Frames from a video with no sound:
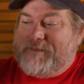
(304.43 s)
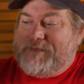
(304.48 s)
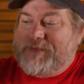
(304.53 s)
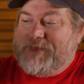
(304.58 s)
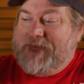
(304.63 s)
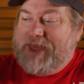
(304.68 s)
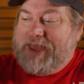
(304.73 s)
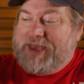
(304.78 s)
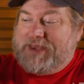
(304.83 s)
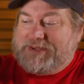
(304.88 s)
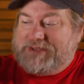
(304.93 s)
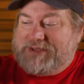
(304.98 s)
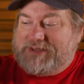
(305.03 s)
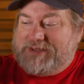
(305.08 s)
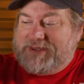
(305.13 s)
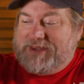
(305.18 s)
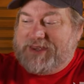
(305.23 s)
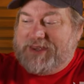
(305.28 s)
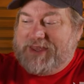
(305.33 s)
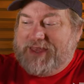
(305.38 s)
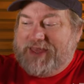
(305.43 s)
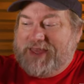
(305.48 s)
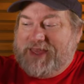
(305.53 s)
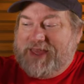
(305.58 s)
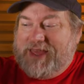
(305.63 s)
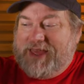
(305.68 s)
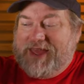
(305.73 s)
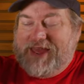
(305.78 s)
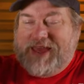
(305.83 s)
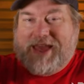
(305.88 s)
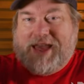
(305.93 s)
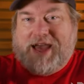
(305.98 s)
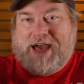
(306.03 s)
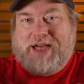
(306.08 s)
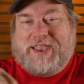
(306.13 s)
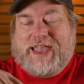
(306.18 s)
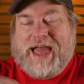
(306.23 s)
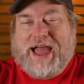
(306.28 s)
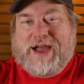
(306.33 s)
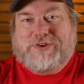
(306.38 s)
This
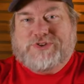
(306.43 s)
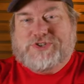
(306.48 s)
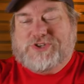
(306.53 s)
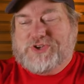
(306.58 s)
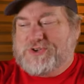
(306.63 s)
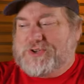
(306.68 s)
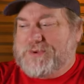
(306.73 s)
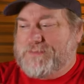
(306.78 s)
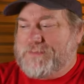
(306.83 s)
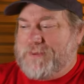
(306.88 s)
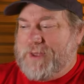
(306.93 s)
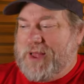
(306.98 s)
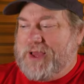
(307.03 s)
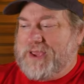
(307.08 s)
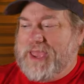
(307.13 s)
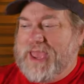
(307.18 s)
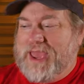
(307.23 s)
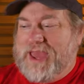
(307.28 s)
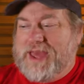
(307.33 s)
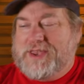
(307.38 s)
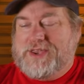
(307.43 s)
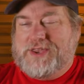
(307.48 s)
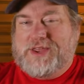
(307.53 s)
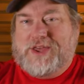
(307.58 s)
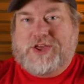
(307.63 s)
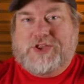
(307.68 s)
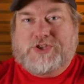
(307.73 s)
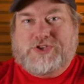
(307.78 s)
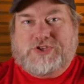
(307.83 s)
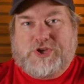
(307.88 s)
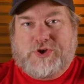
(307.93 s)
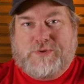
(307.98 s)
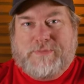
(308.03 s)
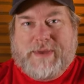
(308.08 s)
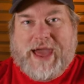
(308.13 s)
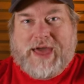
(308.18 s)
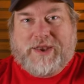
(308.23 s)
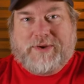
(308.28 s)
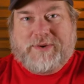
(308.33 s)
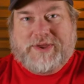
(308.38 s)
allows you to plug in two
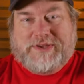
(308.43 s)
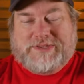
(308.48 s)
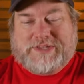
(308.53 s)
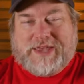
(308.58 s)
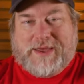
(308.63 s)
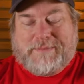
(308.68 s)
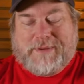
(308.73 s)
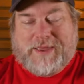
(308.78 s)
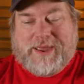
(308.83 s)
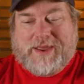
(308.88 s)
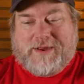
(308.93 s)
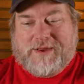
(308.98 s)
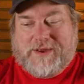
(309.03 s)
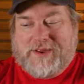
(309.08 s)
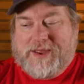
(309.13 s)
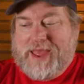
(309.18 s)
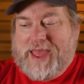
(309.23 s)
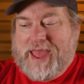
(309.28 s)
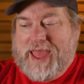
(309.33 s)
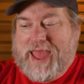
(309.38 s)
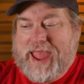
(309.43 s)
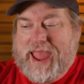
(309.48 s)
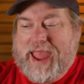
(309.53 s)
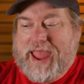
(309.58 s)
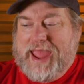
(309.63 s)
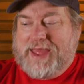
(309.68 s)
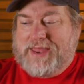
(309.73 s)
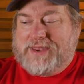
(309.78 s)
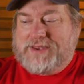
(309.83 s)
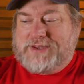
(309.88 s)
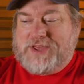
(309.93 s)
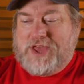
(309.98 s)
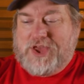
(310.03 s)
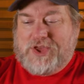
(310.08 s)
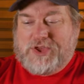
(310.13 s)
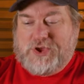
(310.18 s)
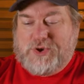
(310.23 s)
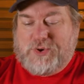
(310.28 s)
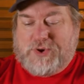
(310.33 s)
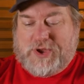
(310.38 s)
batteries up here and
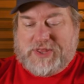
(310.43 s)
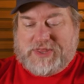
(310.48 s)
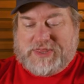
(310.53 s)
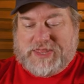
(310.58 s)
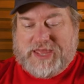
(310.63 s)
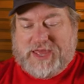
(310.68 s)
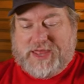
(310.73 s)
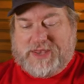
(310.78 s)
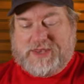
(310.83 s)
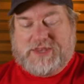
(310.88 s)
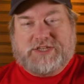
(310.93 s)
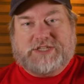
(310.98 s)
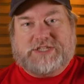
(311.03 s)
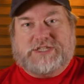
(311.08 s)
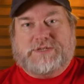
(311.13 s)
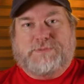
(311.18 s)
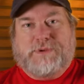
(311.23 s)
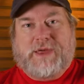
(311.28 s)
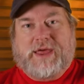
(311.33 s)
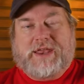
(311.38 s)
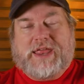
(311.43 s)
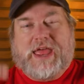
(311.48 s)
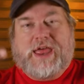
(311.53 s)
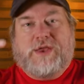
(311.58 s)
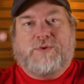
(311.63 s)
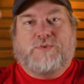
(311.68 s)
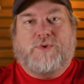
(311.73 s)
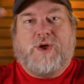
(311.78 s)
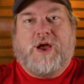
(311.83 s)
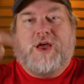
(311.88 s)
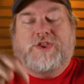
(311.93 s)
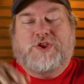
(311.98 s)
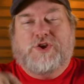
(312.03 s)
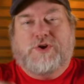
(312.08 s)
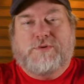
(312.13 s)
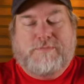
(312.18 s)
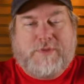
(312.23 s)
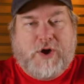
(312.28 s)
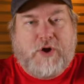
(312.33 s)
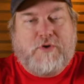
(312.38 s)
you could then split and run
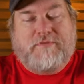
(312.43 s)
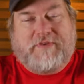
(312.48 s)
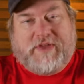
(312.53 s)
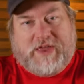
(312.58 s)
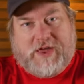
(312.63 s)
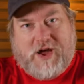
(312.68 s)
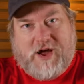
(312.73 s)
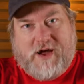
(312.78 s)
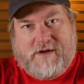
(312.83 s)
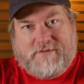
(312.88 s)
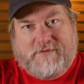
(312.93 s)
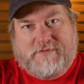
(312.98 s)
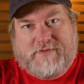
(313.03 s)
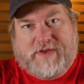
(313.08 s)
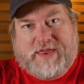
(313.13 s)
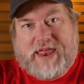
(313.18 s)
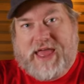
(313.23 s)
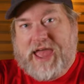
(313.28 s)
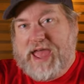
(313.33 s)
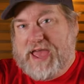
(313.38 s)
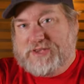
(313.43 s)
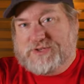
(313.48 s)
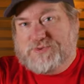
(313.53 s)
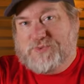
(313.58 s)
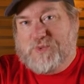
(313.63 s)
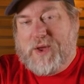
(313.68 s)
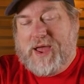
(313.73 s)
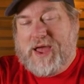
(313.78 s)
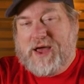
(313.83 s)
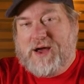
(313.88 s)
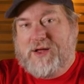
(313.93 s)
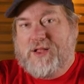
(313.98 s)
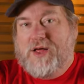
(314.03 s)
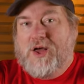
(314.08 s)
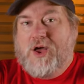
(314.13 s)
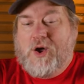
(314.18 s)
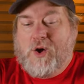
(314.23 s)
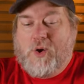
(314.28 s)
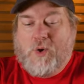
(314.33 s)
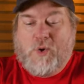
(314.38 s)
your Movi off of it as well.
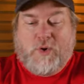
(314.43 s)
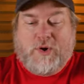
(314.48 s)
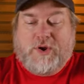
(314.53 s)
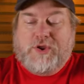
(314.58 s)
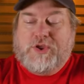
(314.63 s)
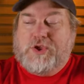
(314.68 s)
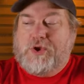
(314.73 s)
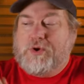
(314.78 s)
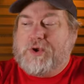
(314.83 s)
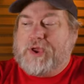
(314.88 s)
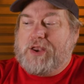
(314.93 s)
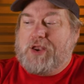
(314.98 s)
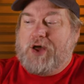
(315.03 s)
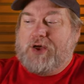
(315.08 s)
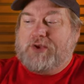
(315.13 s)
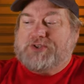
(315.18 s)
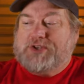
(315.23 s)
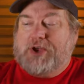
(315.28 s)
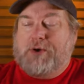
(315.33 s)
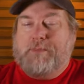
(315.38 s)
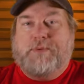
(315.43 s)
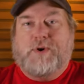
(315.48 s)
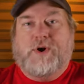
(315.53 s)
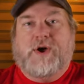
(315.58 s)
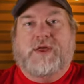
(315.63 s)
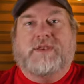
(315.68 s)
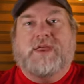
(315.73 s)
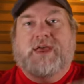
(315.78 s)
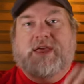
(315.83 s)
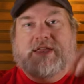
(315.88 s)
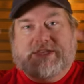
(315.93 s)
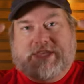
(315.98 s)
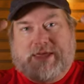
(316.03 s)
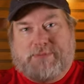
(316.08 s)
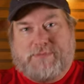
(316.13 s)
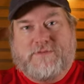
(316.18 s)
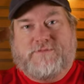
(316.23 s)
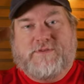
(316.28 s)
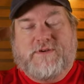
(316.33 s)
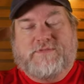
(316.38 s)
Or you can also put
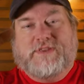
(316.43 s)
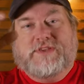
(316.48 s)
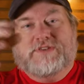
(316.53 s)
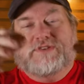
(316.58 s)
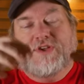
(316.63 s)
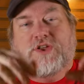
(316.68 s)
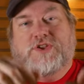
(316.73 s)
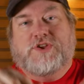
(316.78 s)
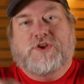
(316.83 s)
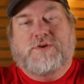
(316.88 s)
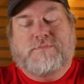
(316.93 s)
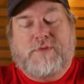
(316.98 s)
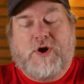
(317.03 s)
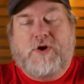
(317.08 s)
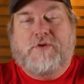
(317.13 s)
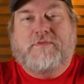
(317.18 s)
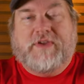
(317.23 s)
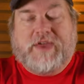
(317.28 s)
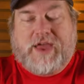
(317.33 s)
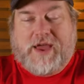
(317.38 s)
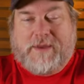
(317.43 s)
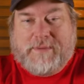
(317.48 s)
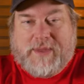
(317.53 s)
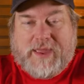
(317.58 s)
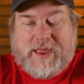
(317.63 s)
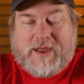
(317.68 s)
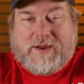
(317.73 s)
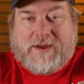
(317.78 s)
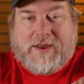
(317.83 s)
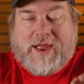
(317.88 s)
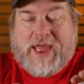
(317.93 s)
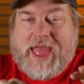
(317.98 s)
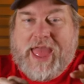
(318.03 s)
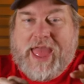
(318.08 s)
TB50s on your Movi up here.